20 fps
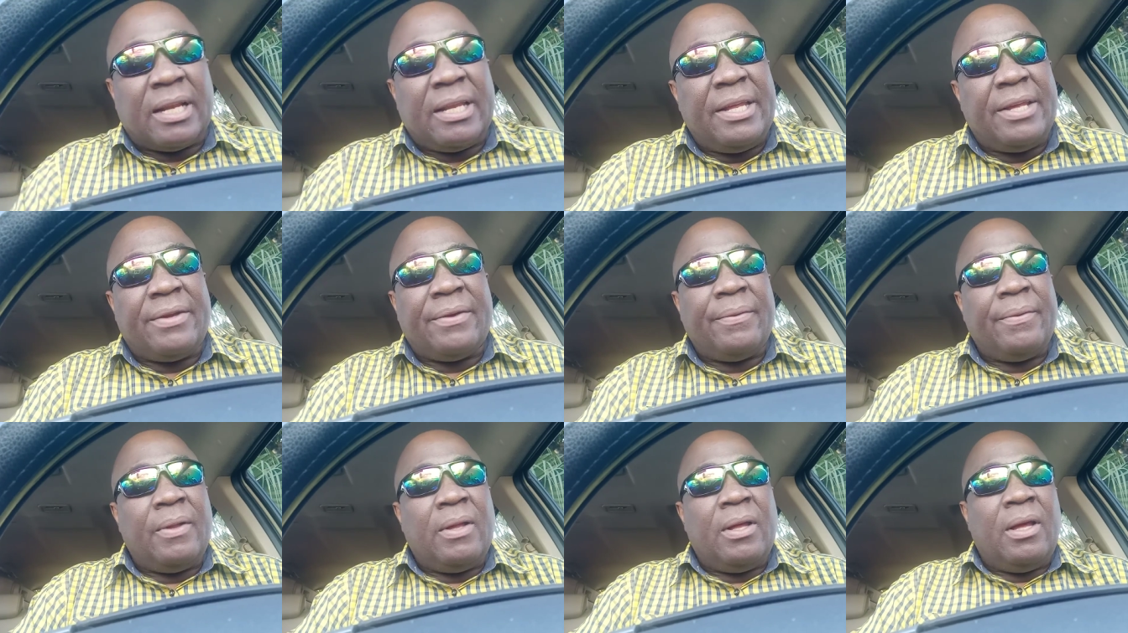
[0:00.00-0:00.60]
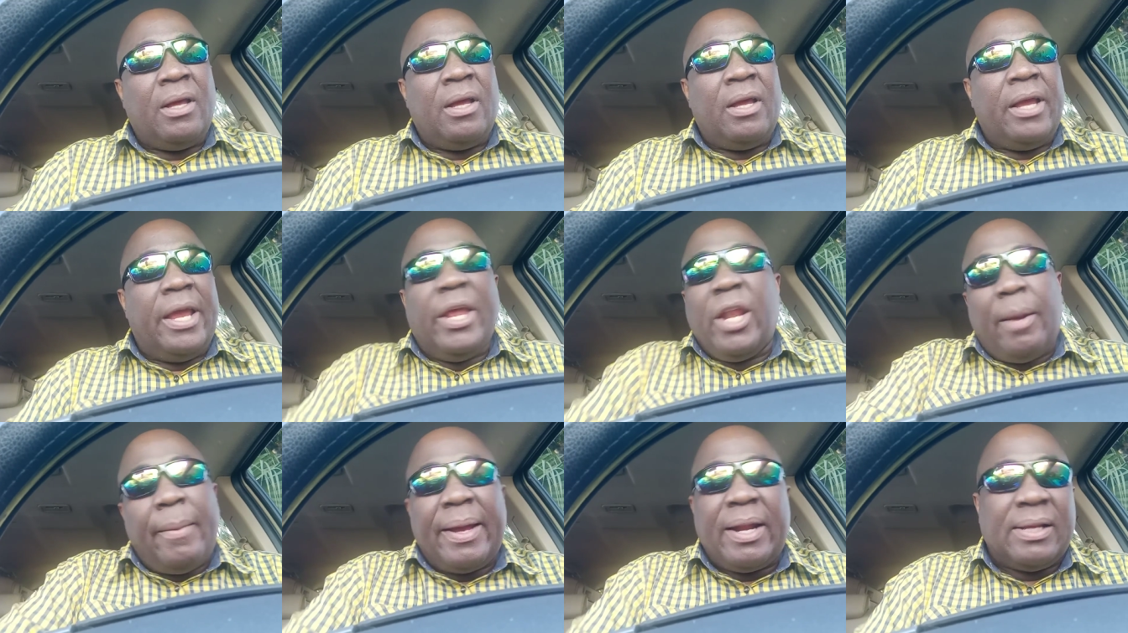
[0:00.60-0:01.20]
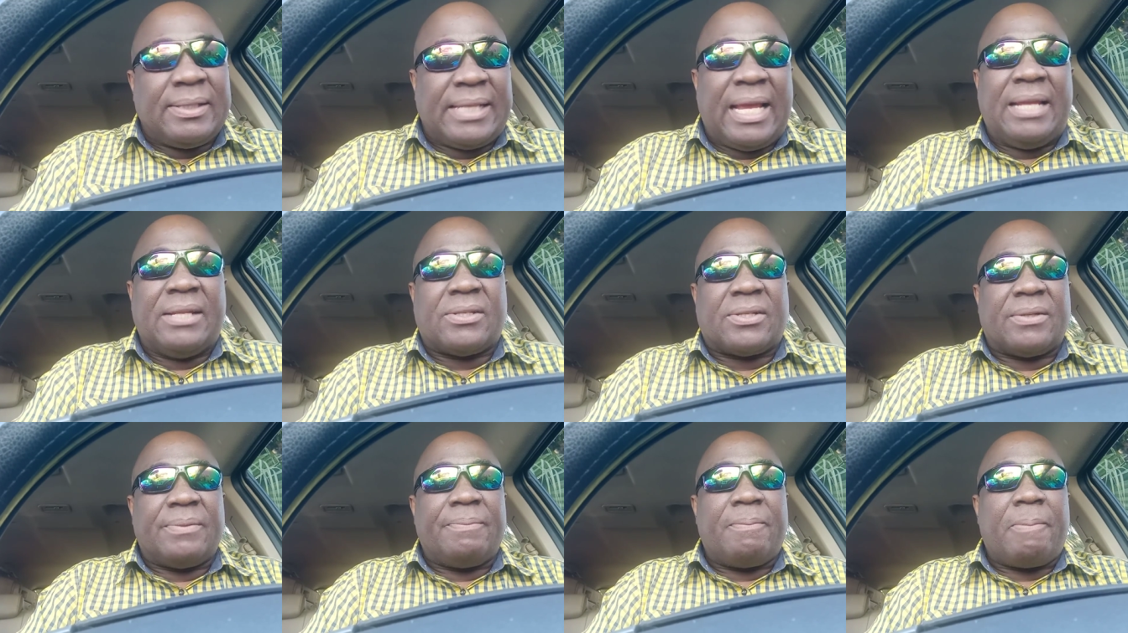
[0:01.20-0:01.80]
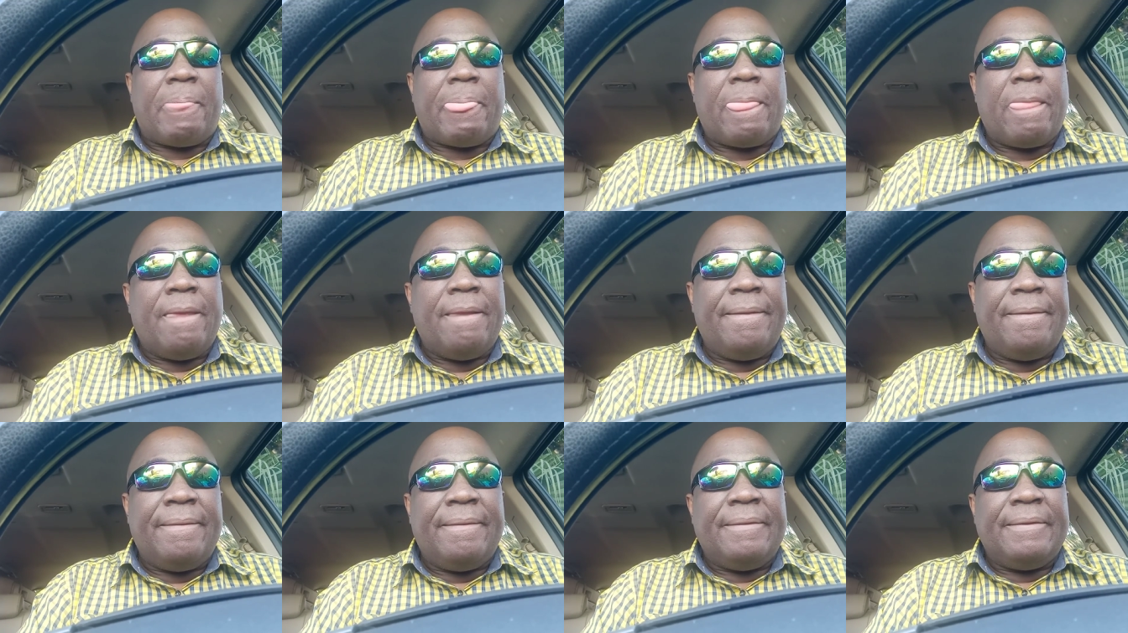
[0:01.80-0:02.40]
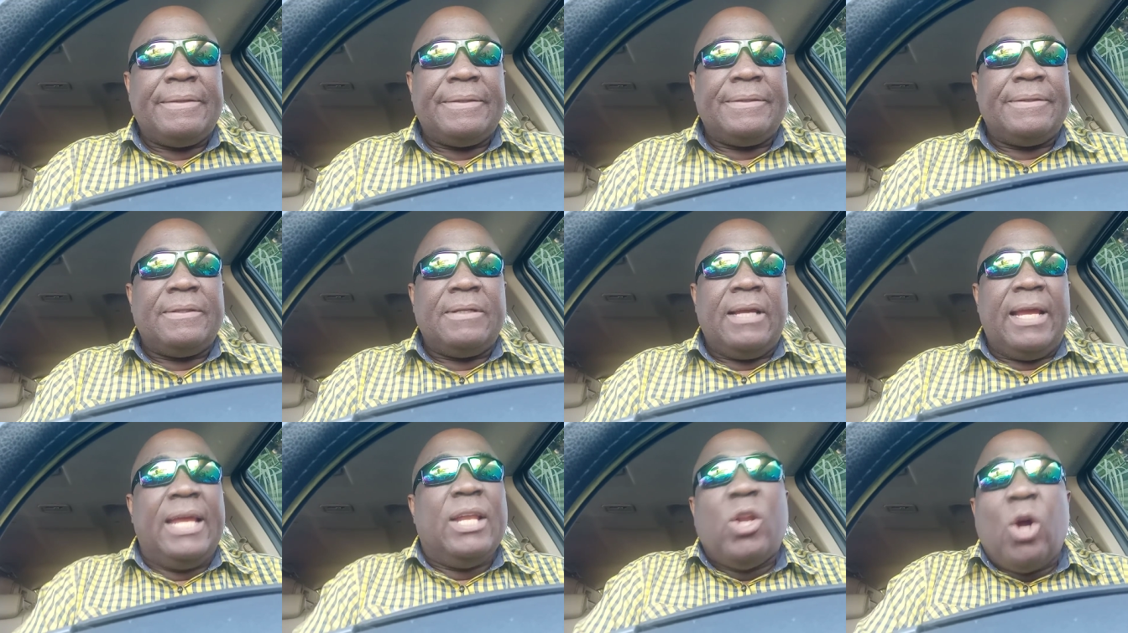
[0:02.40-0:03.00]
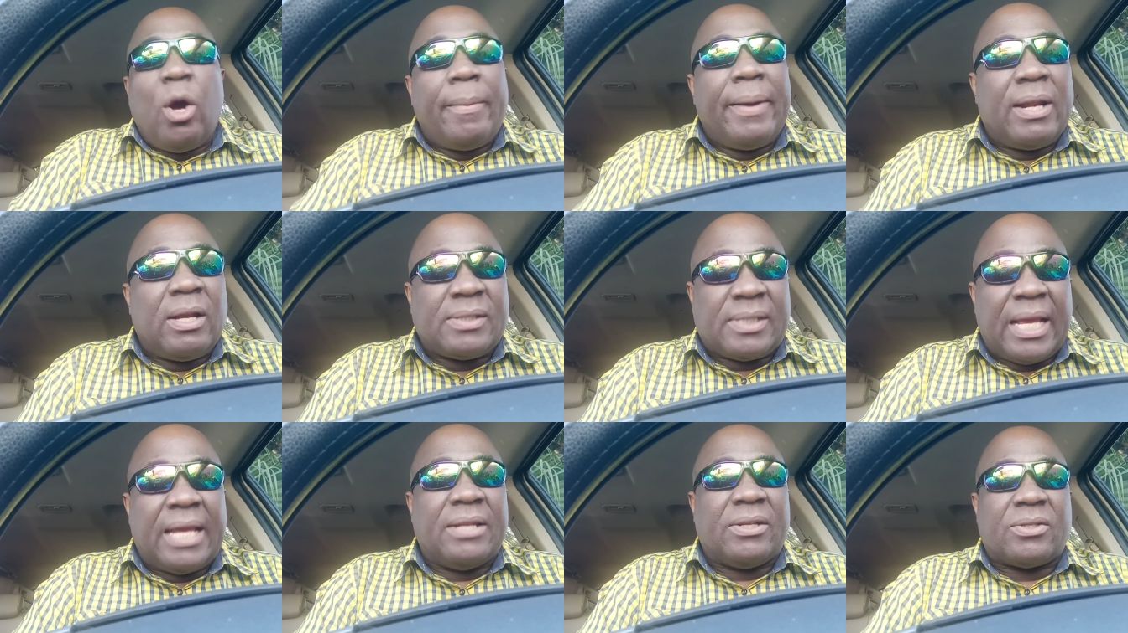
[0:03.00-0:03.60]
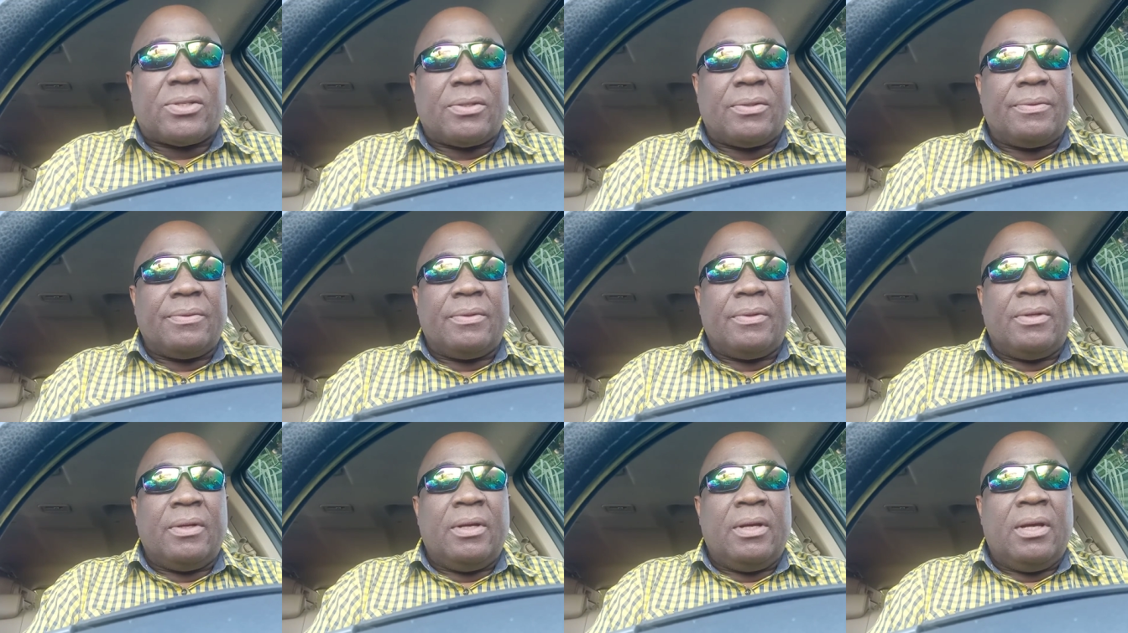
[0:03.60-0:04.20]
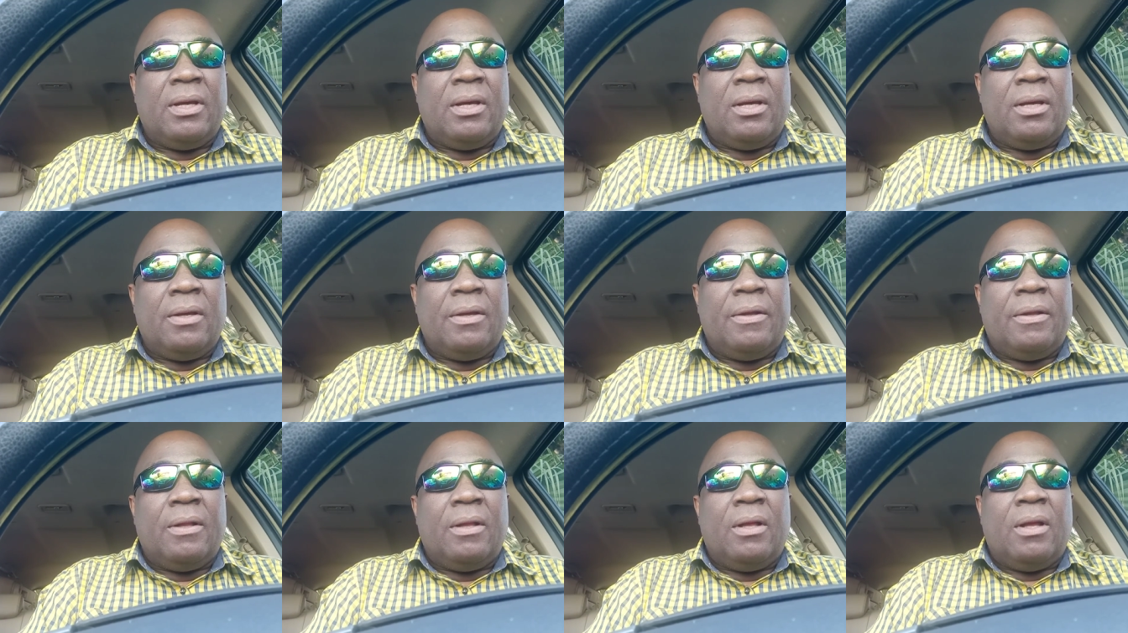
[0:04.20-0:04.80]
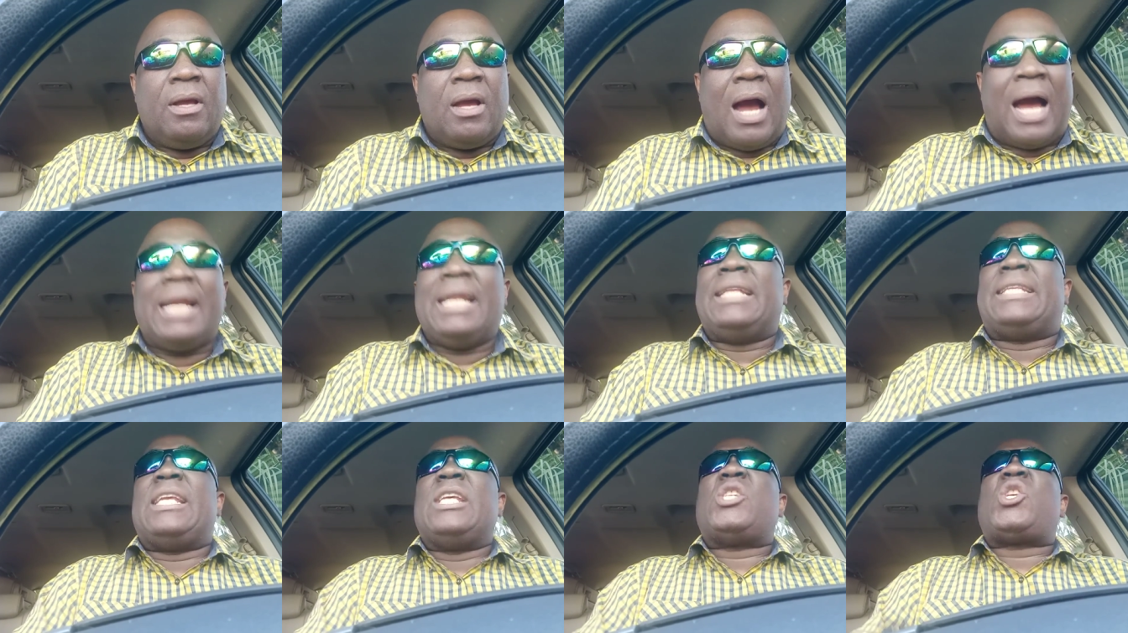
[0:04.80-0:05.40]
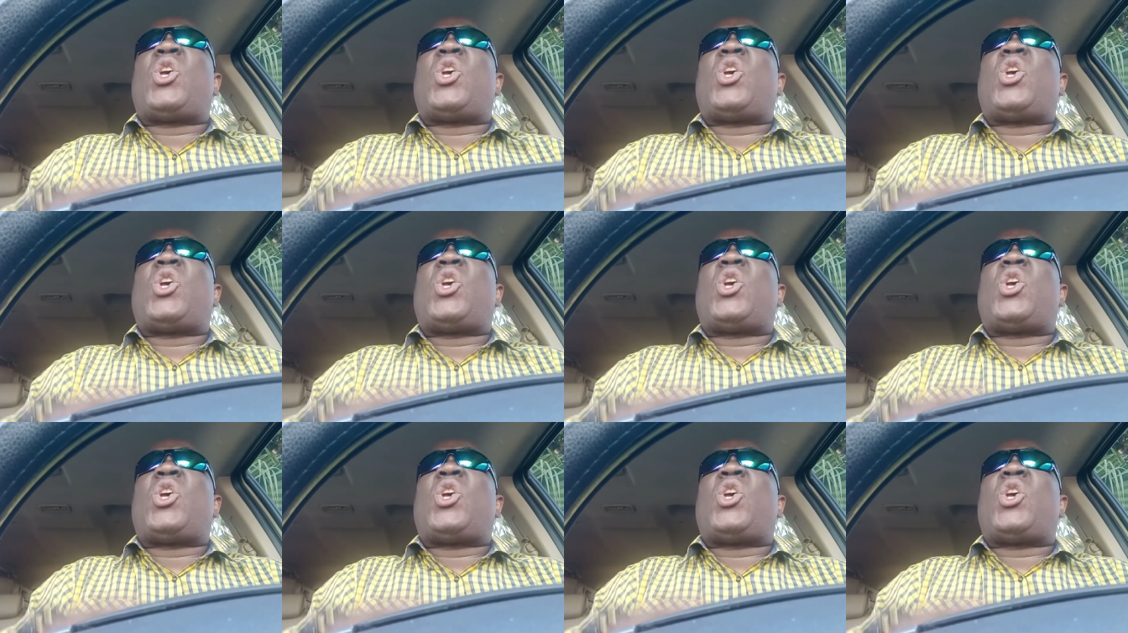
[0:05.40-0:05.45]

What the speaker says: league. It don't make no sense. It don't make no sense. And it is